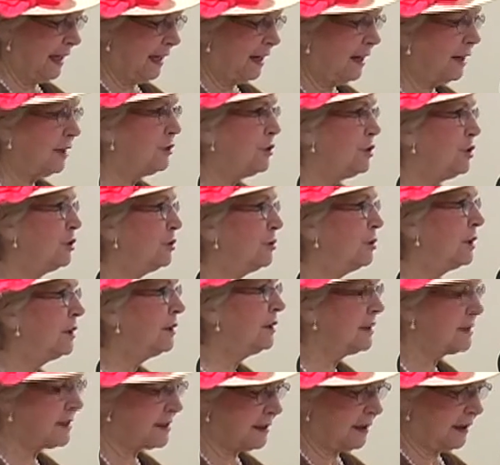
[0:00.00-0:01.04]
and
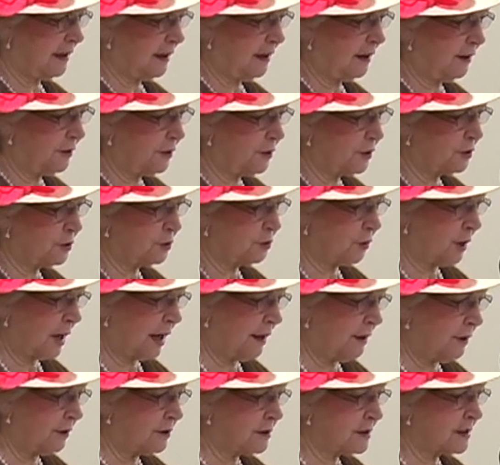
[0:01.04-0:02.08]
numerous other
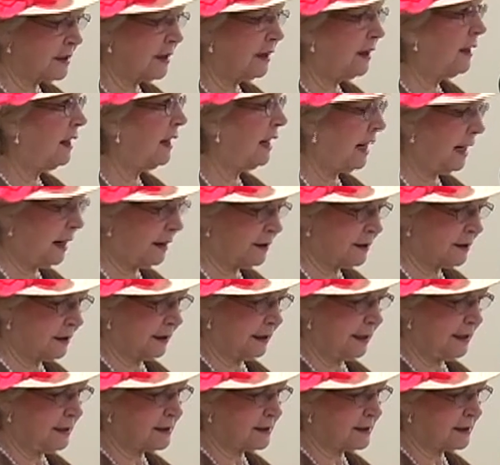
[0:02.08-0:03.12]
writers,
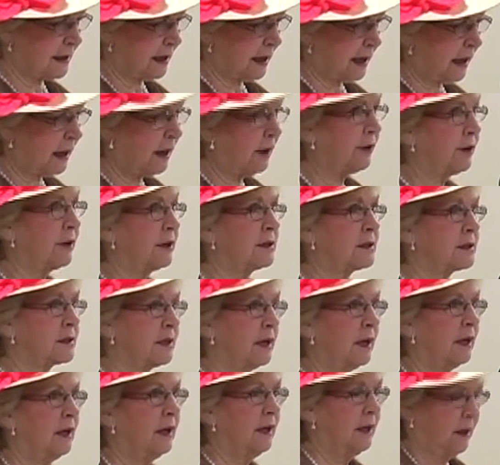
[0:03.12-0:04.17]
athletes,
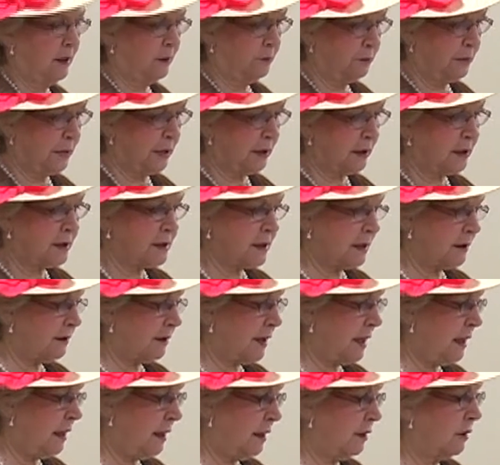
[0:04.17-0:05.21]
artists,
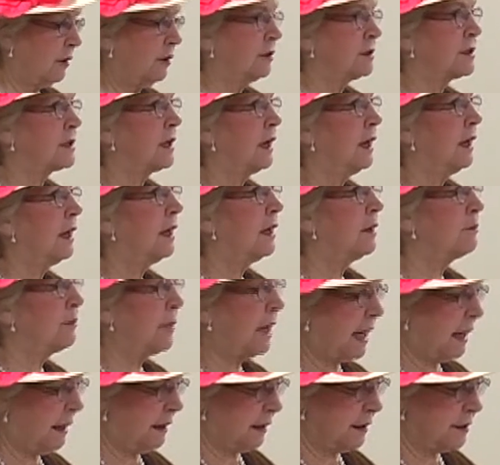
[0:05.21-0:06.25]
military heroes, and
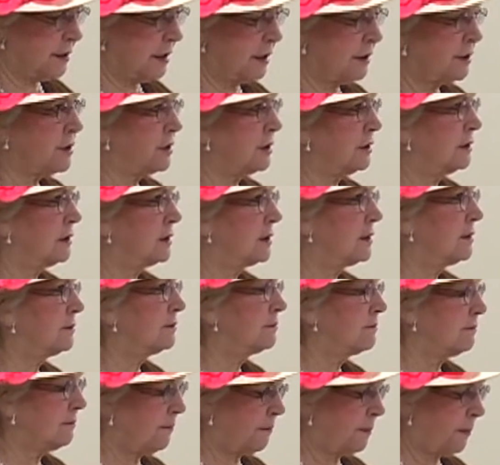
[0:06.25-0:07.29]
politicians.
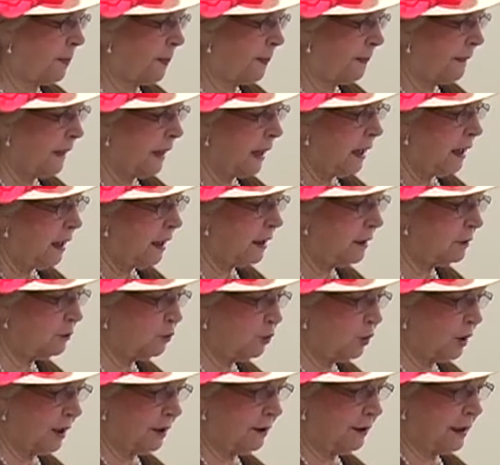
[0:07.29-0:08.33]

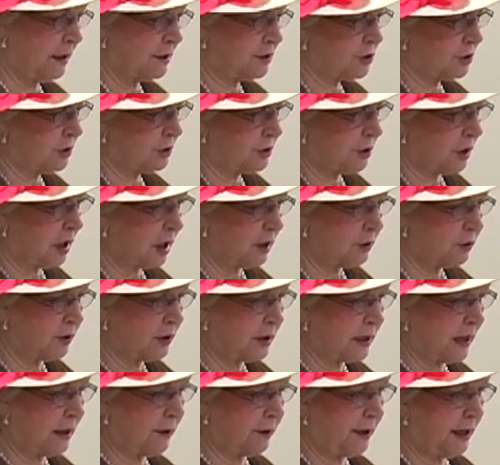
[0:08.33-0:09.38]
And whereas Chautauqua
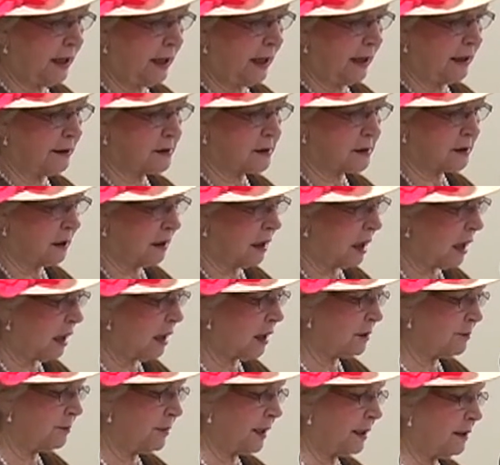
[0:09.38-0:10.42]
County has
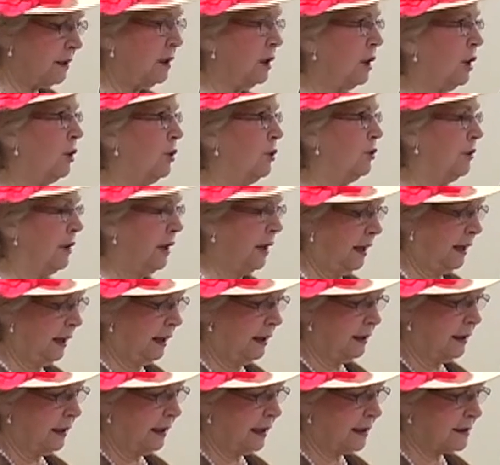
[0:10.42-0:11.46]
long been known
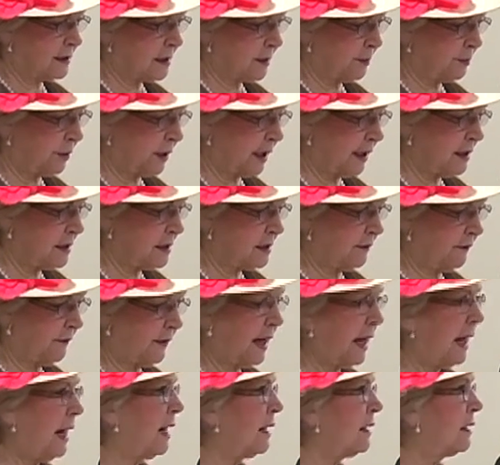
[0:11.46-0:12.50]
as a place of
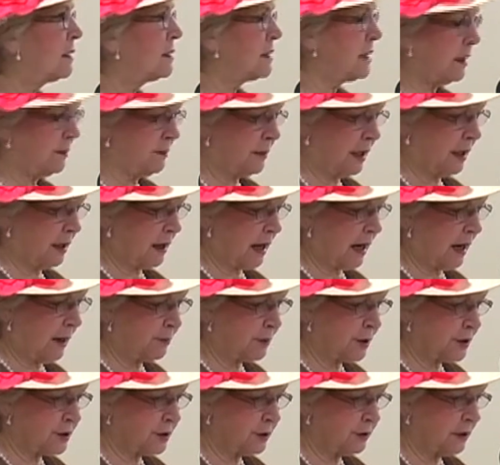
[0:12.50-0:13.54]
academic
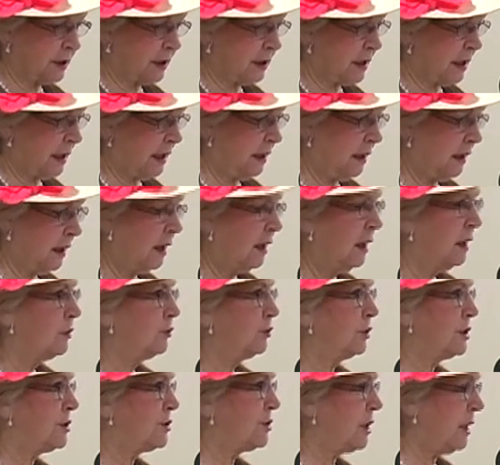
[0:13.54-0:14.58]
opportunity
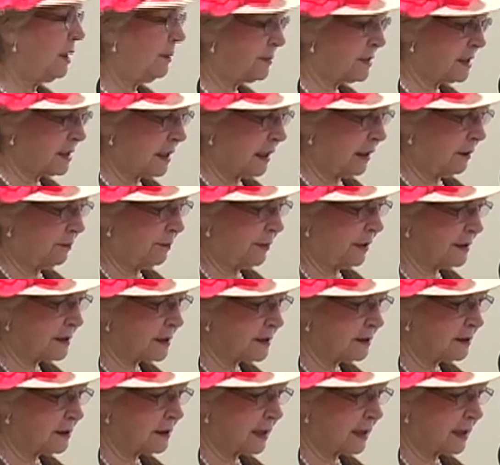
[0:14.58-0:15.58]
with Jamestown Business